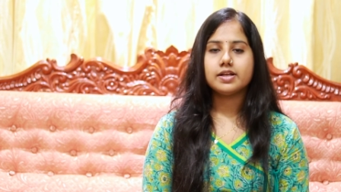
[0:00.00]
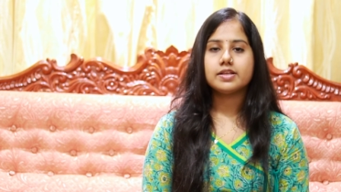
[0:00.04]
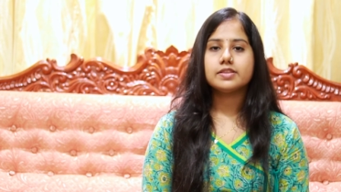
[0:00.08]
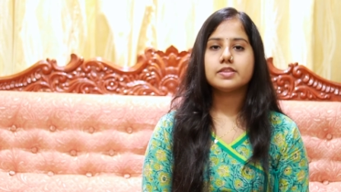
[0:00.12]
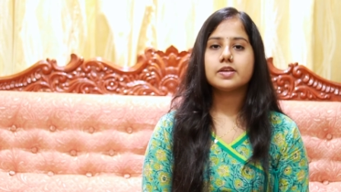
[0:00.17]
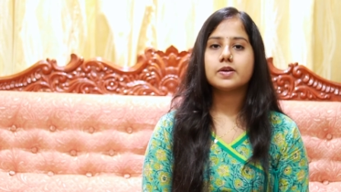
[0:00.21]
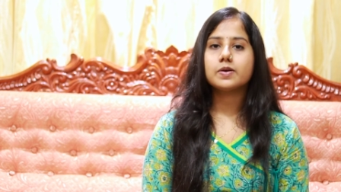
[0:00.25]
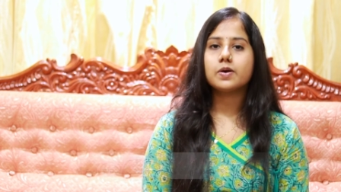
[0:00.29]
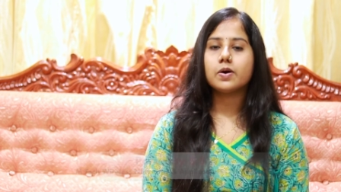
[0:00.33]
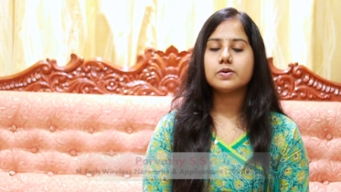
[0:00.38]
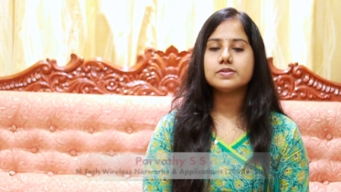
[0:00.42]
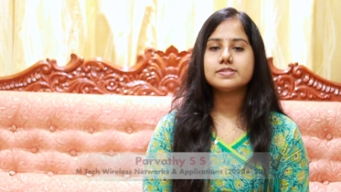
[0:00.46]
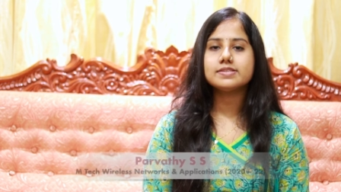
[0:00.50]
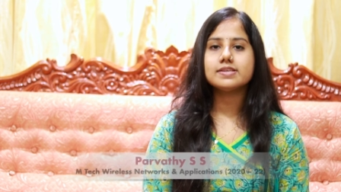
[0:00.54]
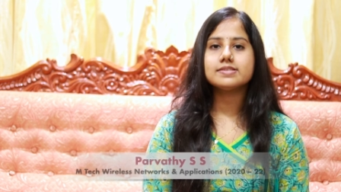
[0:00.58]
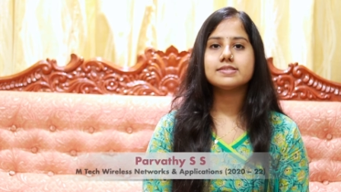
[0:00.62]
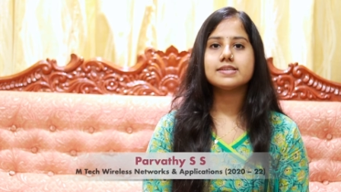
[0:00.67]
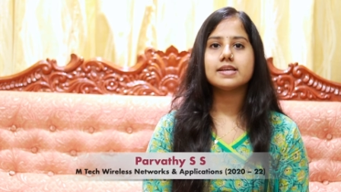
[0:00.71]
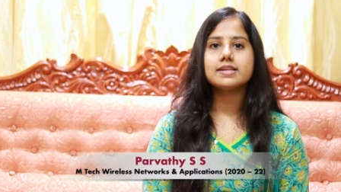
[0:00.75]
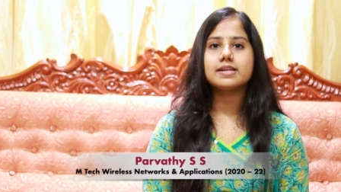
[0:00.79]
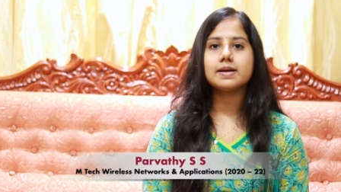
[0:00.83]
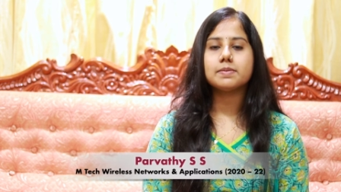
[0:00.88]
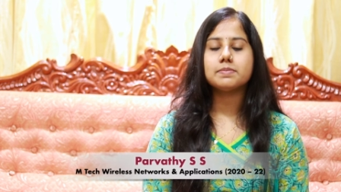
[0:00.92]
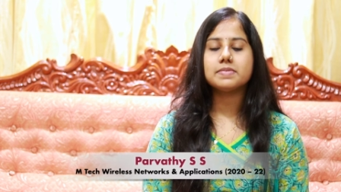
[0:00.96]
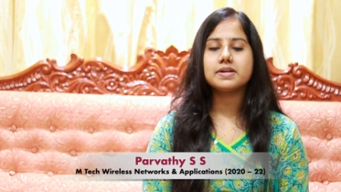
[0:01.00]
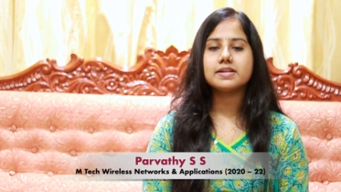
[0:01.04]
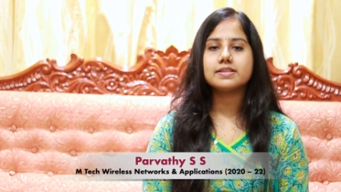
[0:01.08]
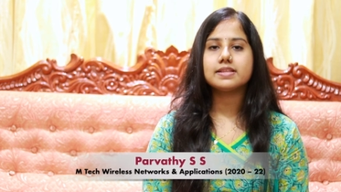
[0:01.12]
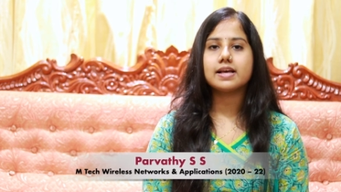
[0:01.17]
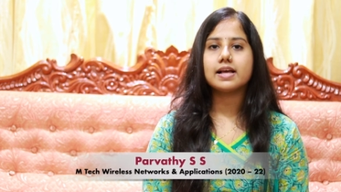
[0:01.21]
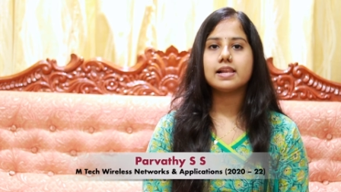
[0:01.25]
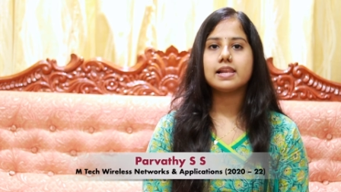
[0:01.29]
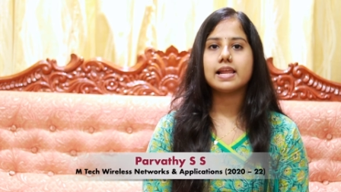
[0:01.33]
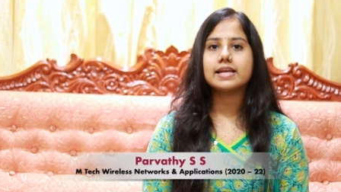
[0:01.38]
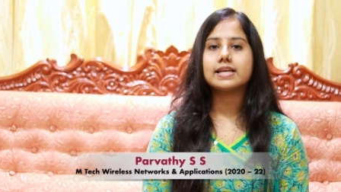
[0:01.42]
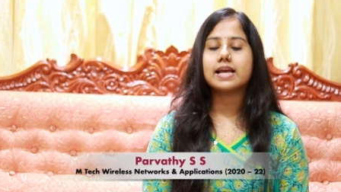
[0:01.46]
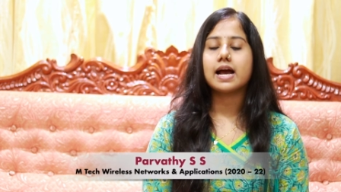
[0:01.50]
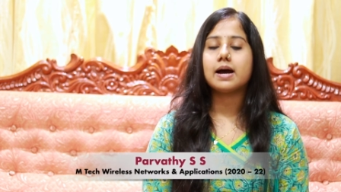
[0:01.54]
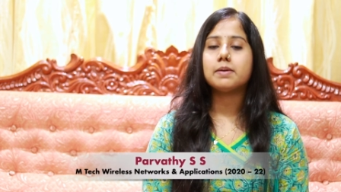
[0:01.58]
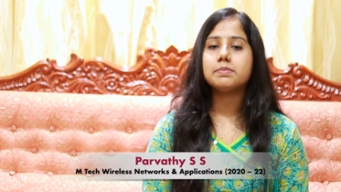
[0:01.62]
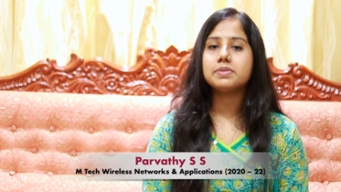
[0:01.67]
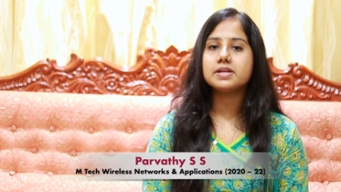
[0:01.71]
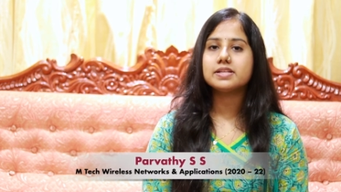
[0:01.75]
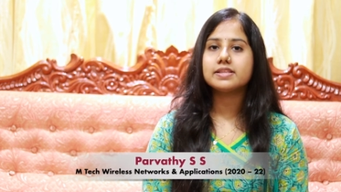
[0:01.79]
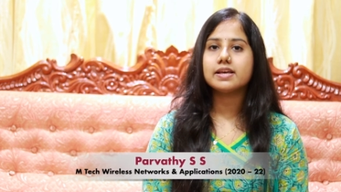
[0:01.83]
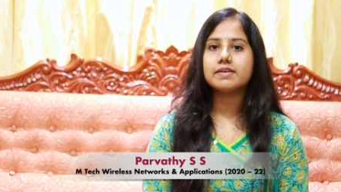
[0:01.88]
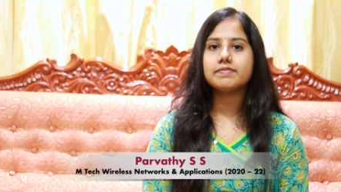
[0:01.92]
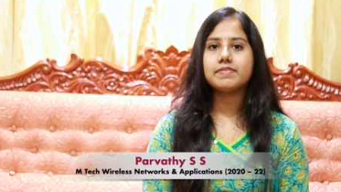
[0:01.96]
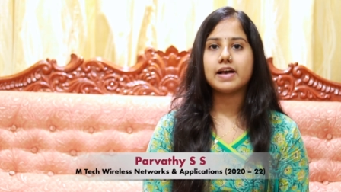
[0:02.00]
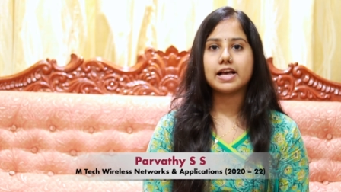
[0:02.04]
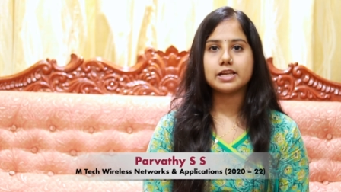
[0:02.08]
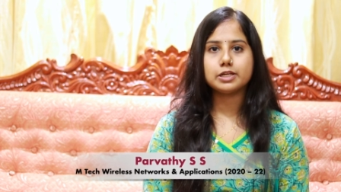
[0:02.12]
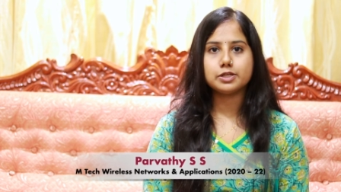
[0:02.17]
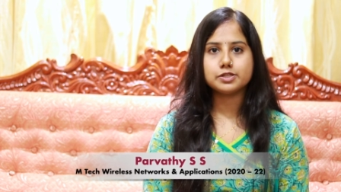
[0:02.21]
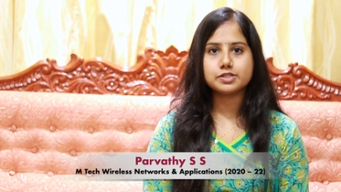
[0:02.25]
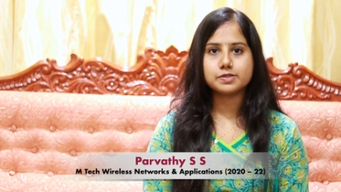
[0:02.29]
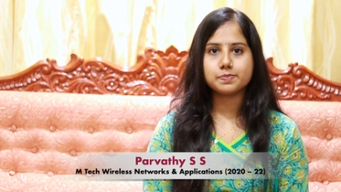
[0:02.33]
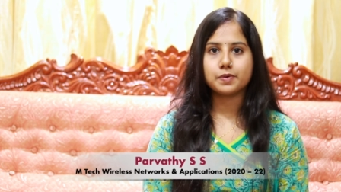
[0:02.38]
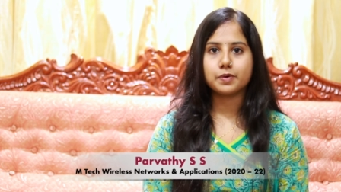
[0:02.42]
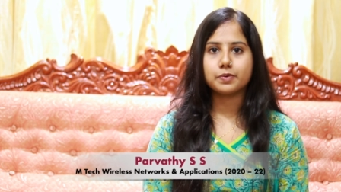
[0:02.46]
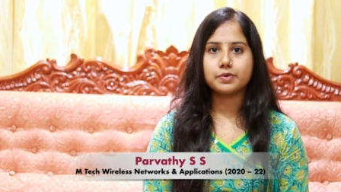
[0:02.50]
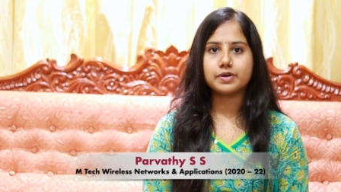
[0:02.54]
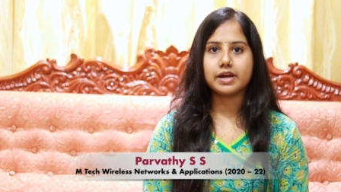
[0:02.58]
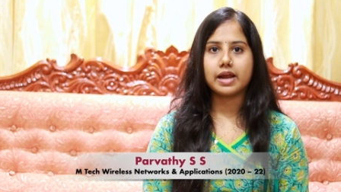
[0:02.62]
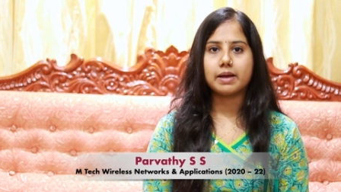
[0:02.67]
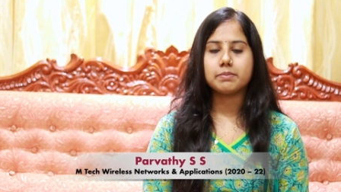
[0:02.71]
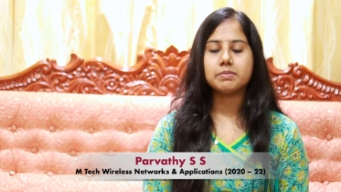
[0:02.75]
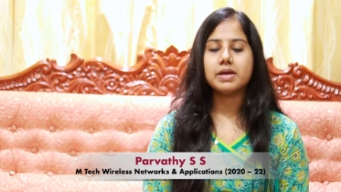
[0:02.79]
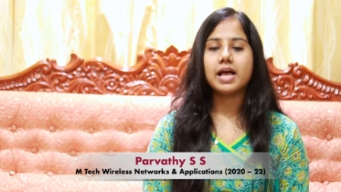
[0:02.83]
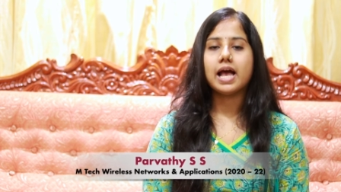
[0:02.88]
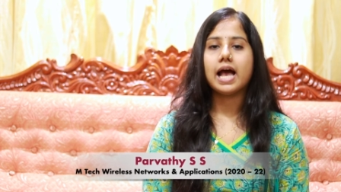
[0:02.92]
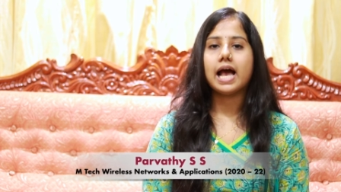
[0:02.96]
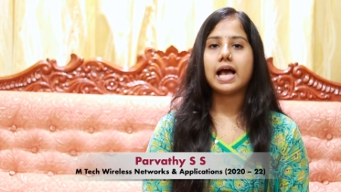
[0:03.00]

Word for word: The courses at Amrita like Amrita Values Program